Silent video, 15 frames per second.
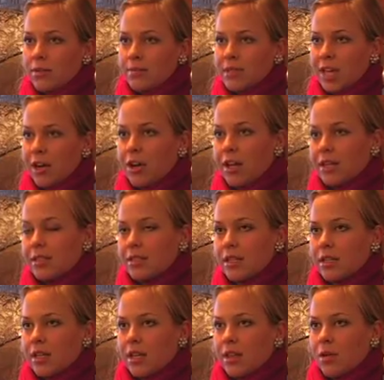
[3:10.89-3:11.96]
Saturday and
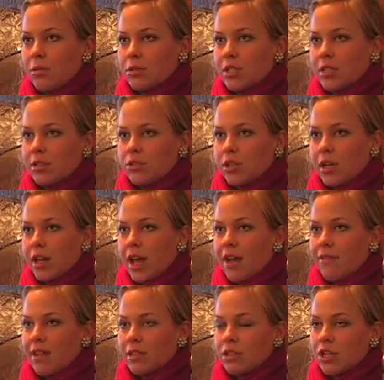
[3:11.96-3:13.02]
Sunday. They will try to
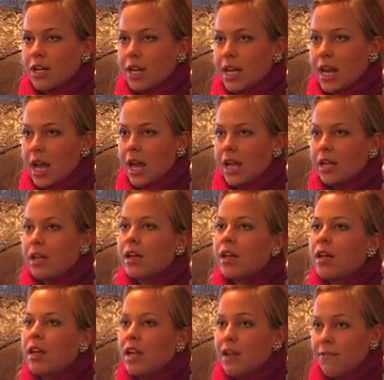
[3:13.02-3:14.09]
have that start at 9
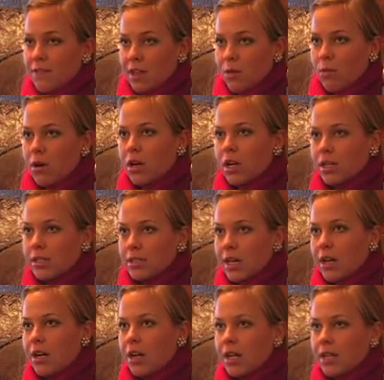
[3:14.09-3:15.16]
if they work on
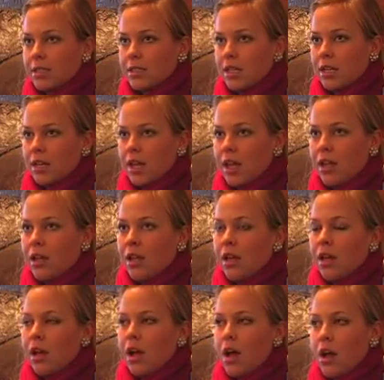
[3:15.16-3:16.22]
Saturday and Sunday.
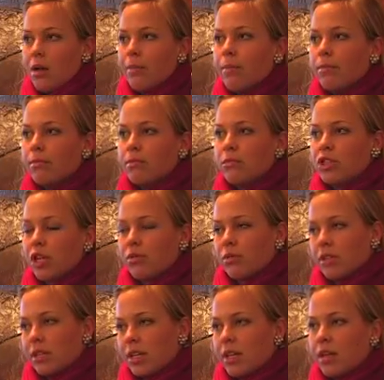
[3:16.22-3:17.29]

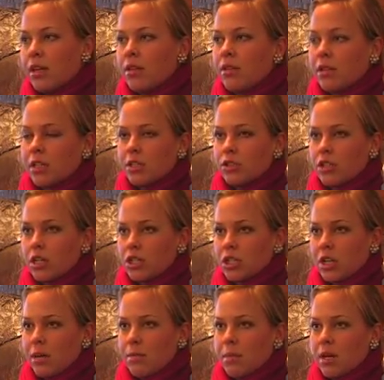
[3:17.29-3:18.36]
Generally, a
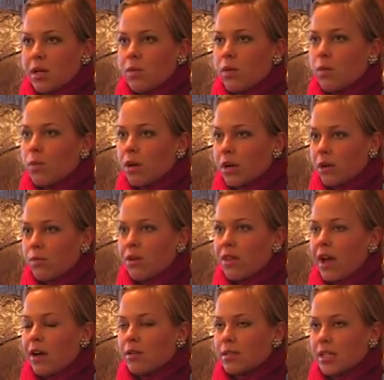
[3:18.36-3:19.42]
construction company will work with
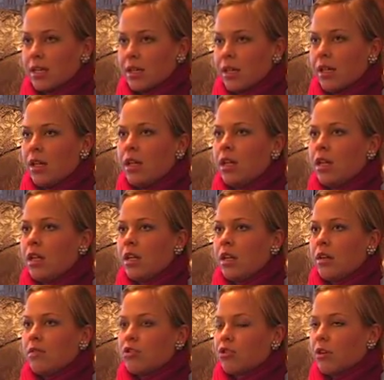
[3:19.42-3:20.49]
housing
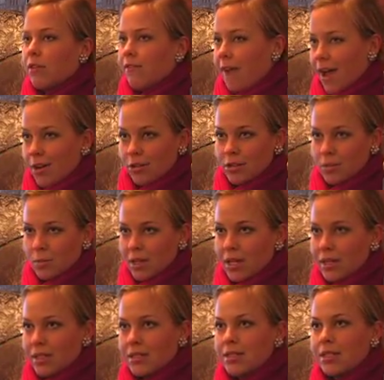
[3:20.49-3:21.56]
during finals
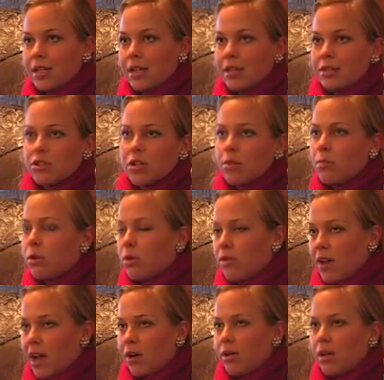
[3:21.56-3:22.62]
weeks and during
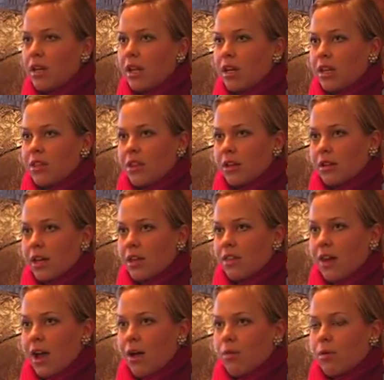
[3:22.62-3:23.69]
move out and anything like
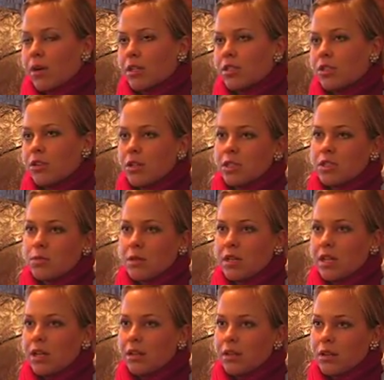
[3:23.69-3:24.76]
that where students would
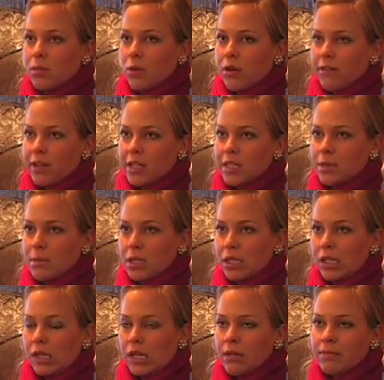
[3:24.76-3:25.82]
need a little more
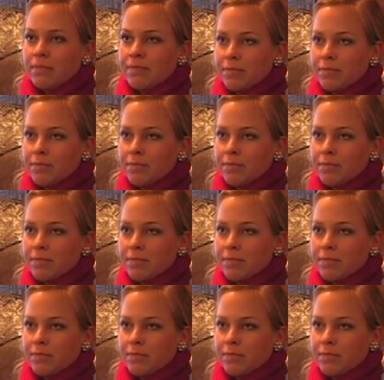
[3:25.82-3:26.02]
flexibility.